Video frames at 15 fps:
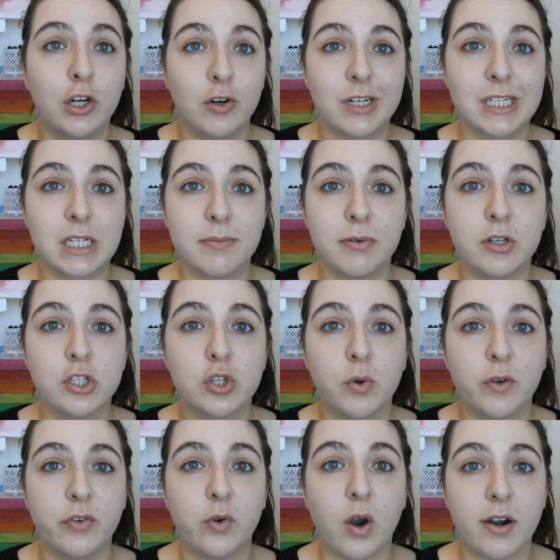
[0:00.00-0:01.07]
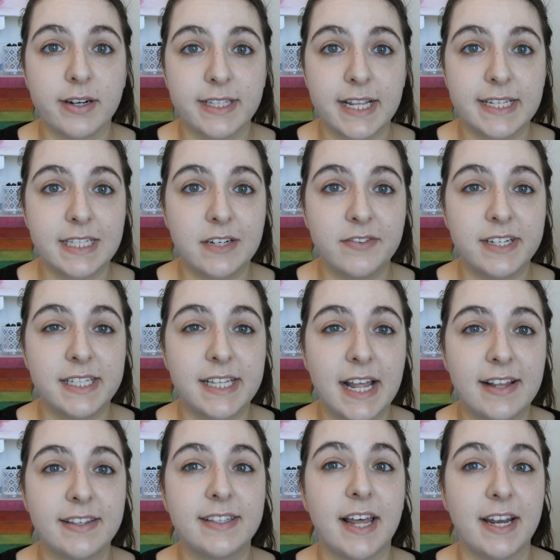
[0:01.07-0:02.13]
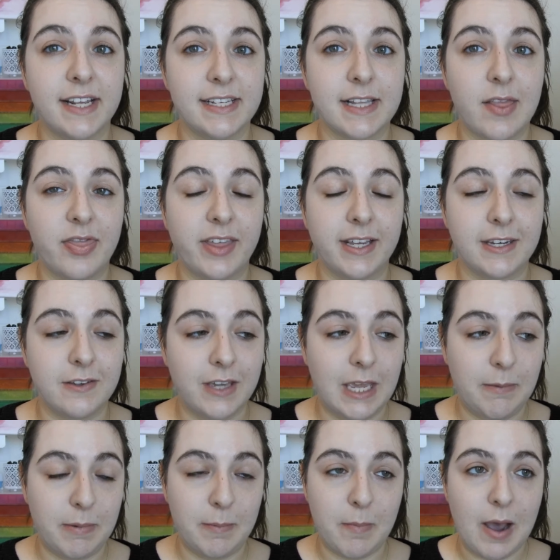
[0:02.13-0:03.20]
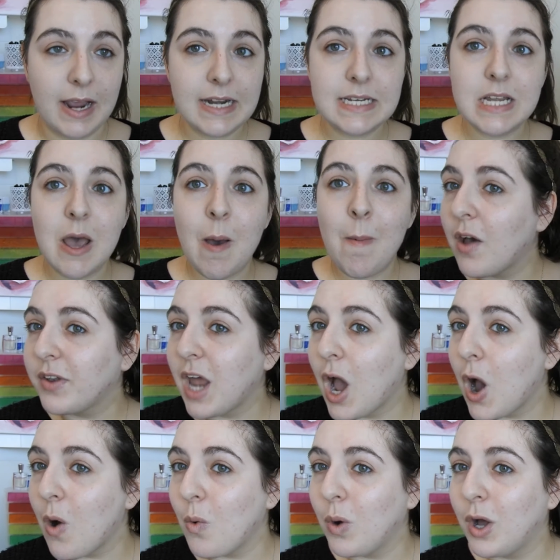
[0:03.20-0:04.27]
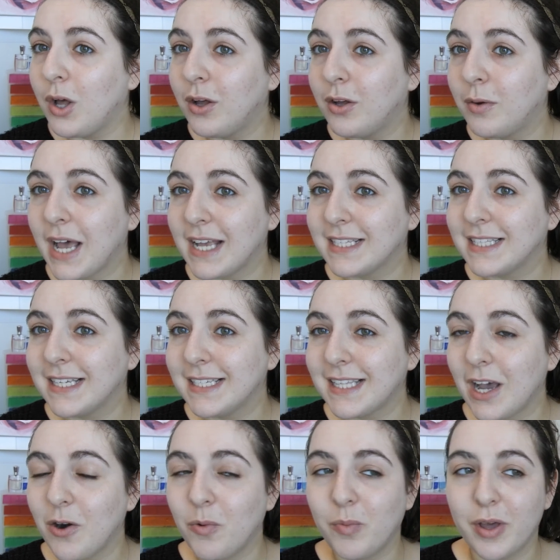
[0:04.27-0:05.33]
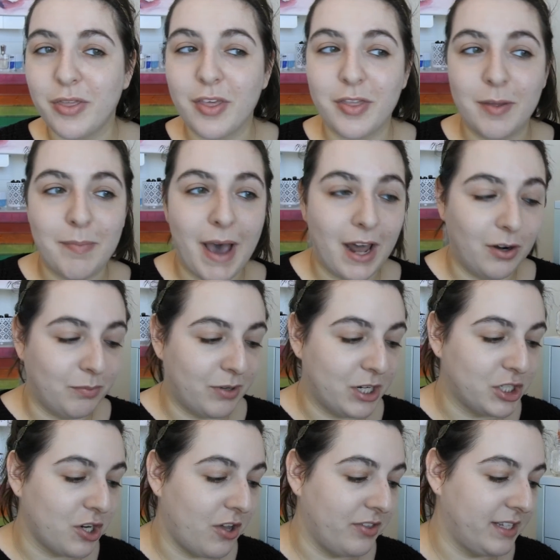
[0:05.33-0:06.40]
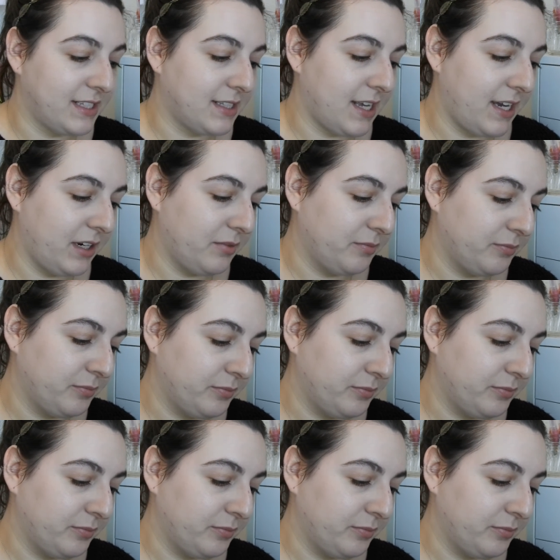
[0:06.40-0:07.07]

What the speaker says: noticeable. So if you are sensitive to scents, that is something to keep in mind. I'll now test this out with the paddle brush on this side.